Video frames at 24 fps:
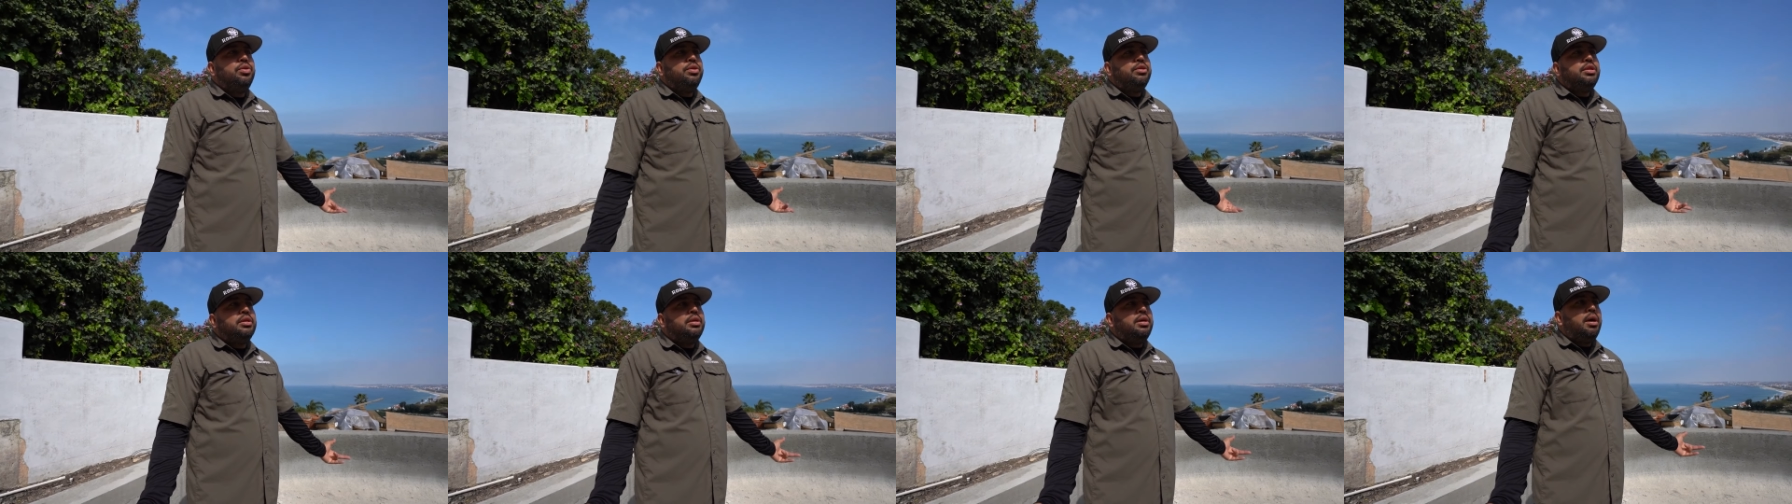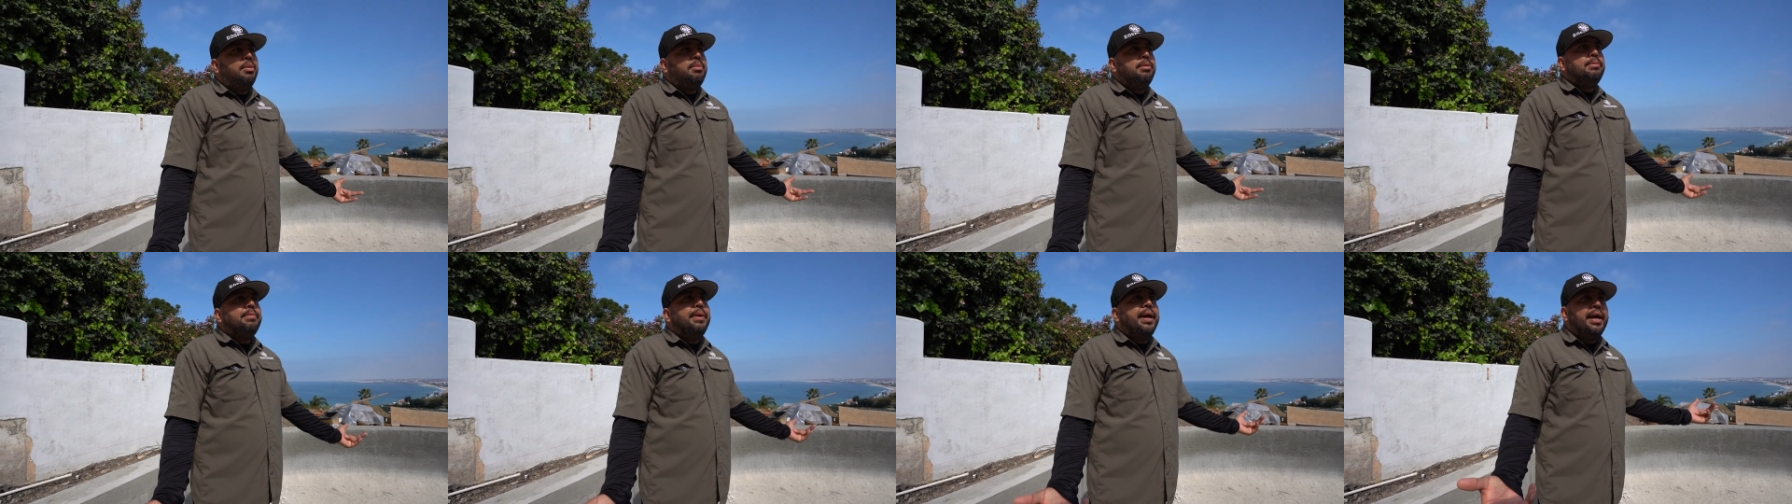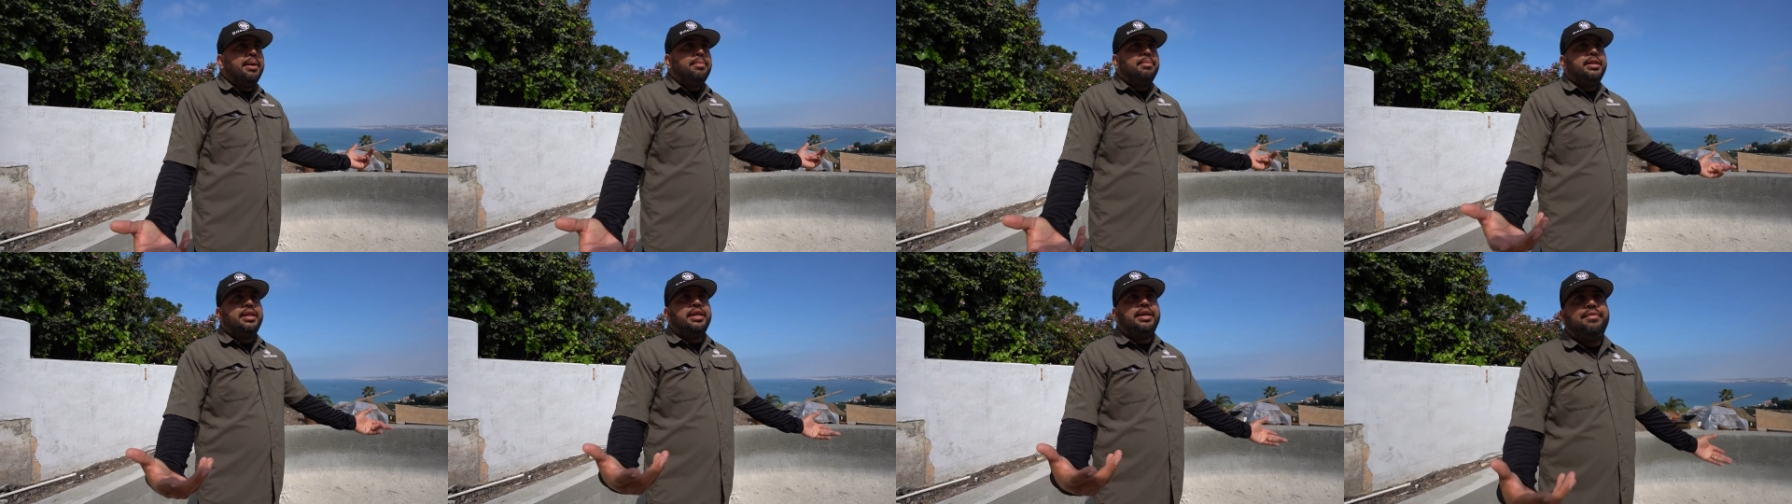If they call me back,
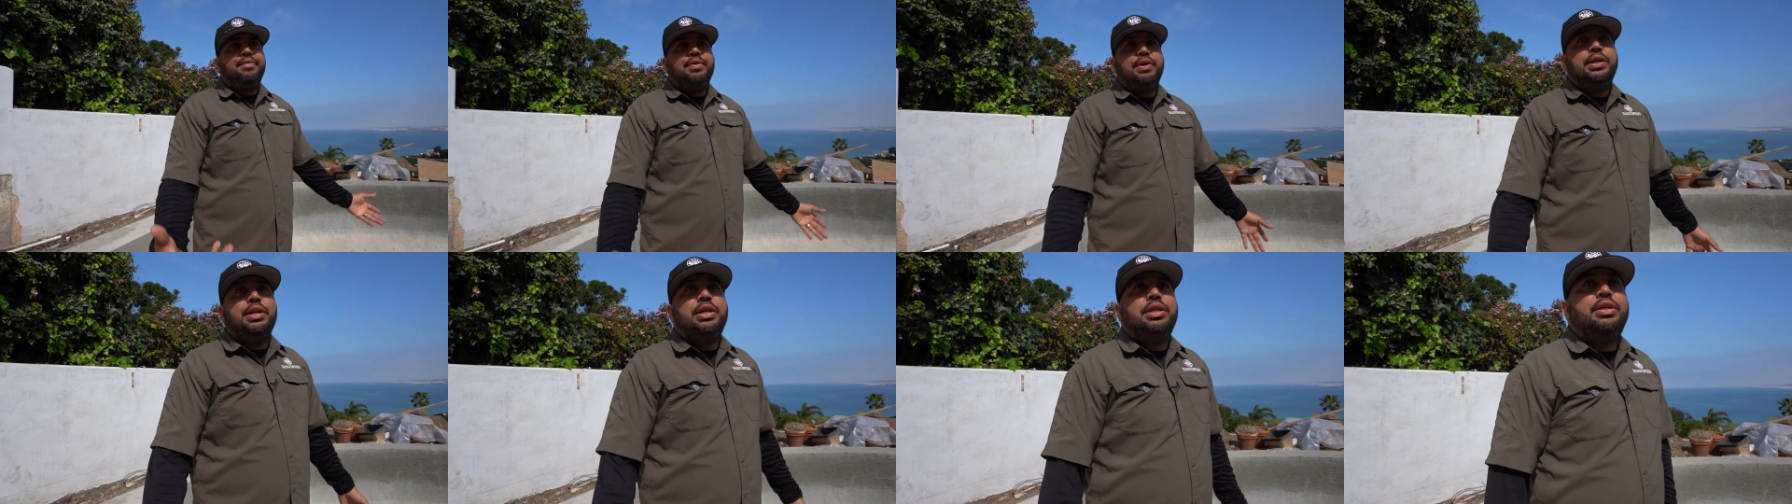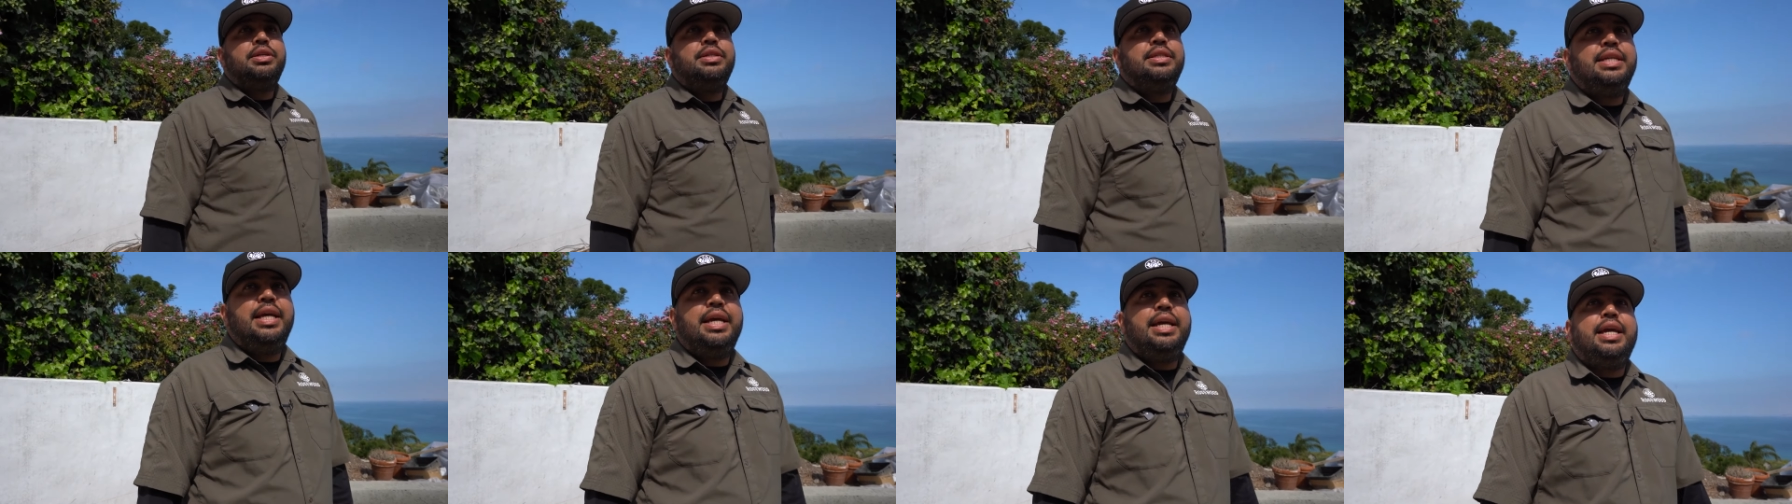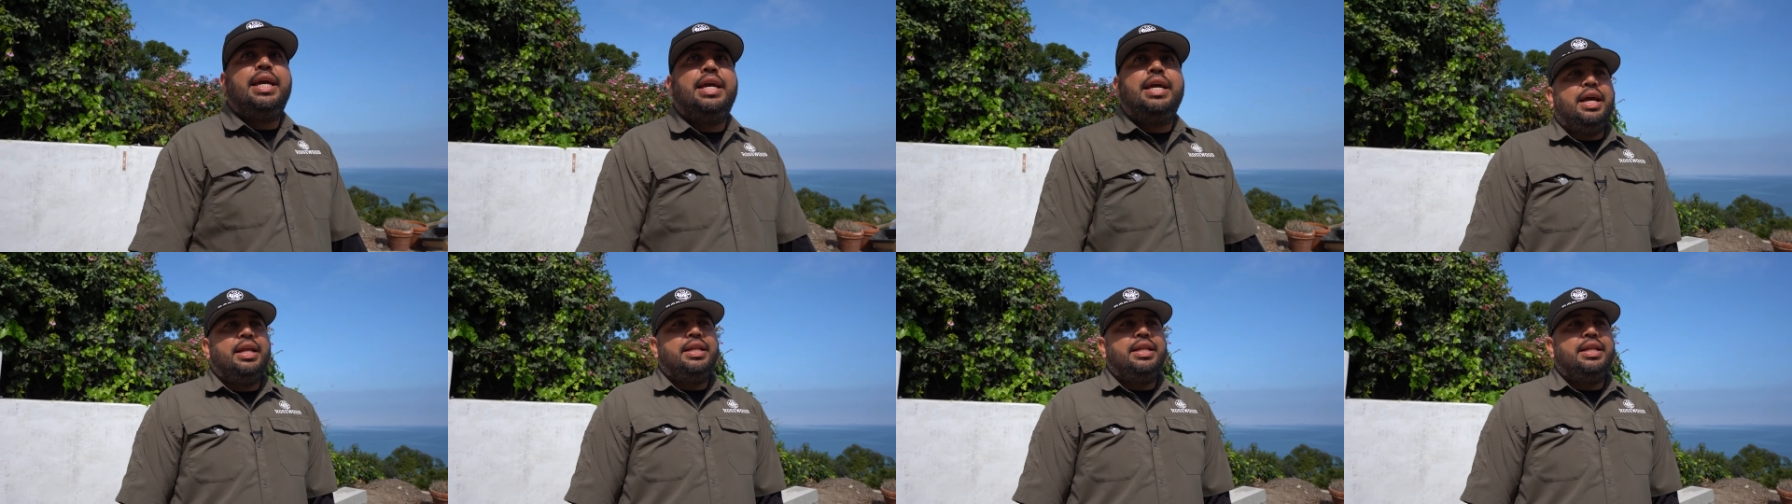I'm gonna give you another ticket.